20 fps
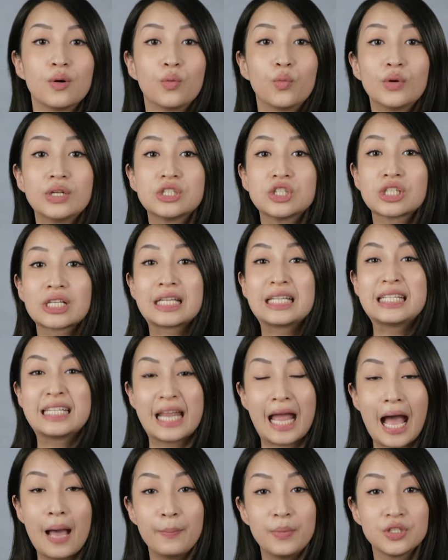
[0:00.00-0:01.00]
which can
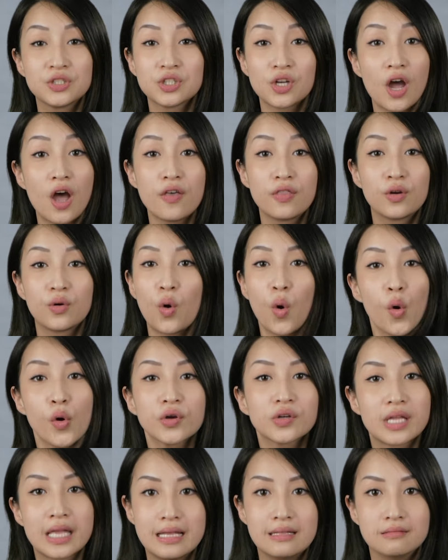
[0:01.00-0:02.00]
damage other
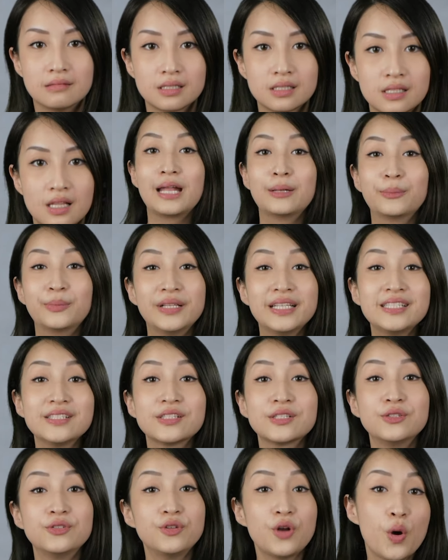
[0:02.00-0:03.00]
organs. And
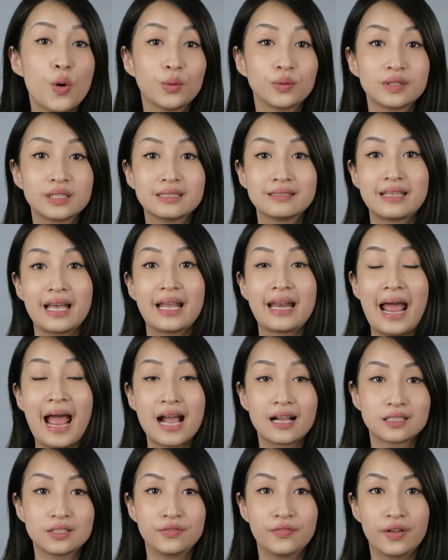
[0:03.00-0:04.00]
please note that
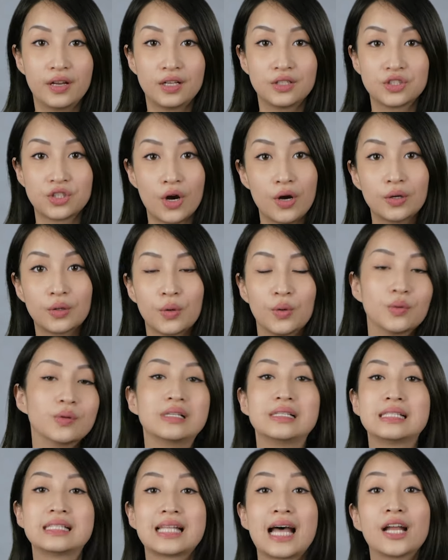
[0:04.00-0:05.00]
activated charcoal
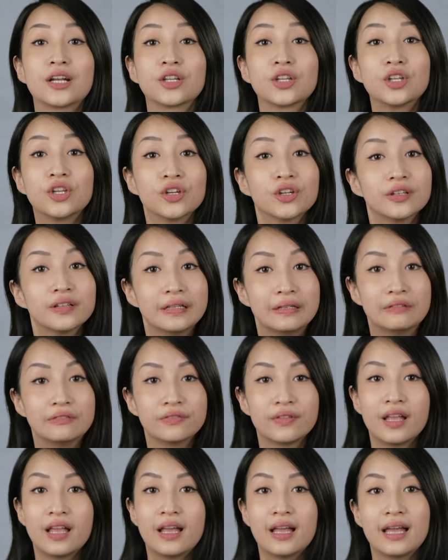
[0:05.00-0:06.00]
is not curative.
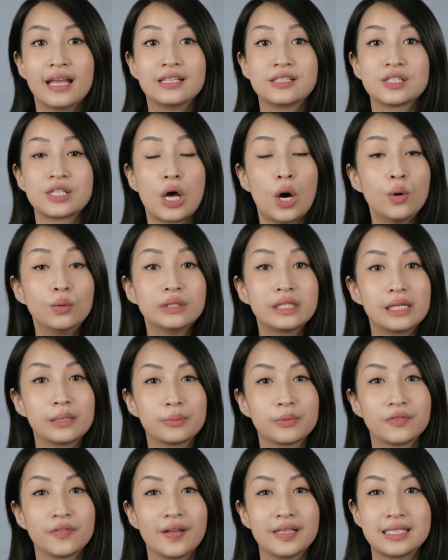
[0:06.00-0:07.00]
It's only a
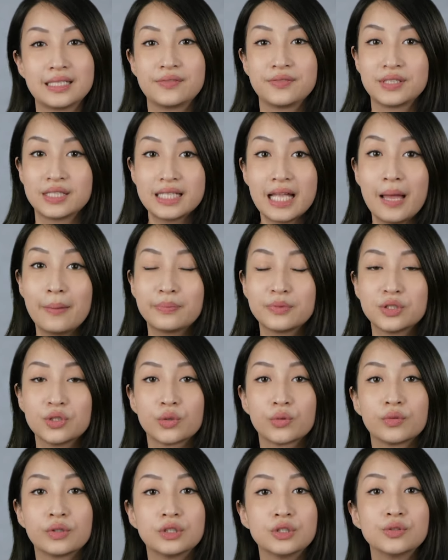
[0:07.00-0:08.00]
preventive step
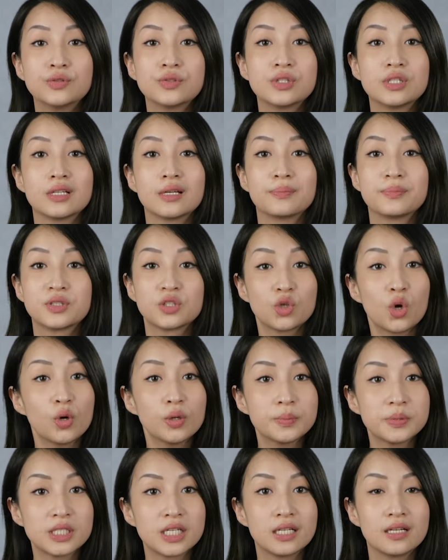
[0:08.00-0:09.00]
to reduce the
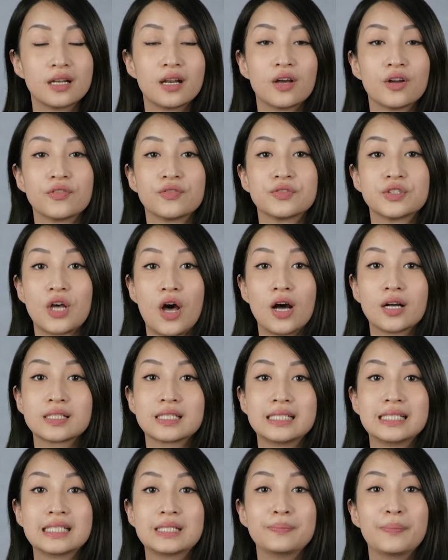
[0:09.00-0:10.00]
absorption of
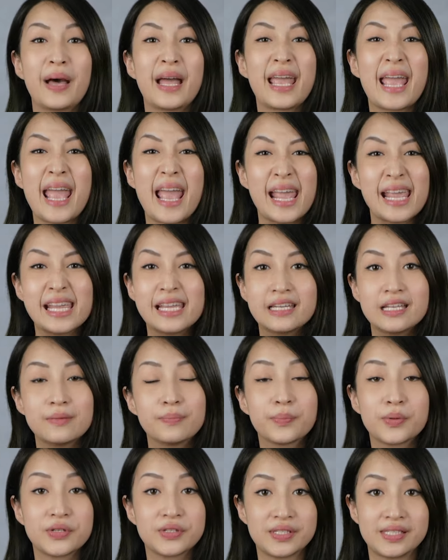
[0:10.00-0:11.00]
toxins by
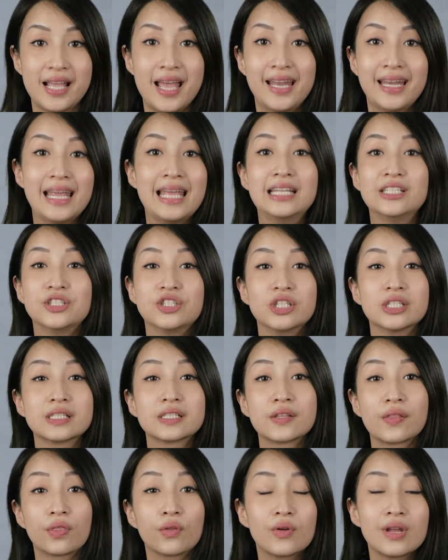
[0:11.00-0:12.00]
80% in
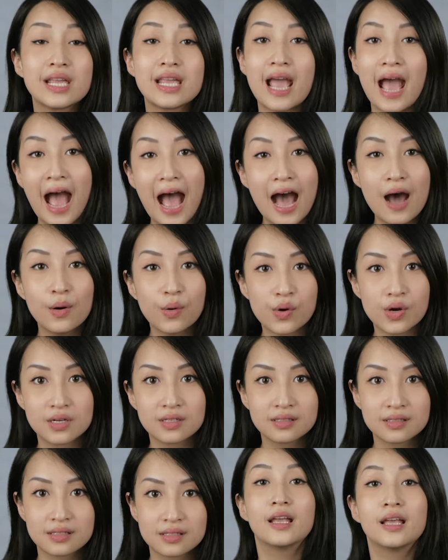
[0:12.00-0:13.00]
just 3
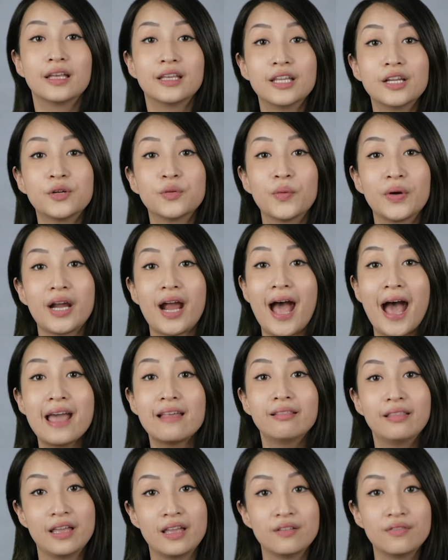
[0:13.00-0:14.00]
hours. Here where I
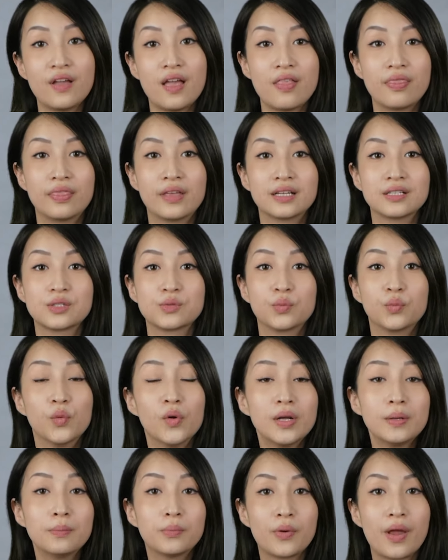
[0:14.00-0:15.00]
live, there's one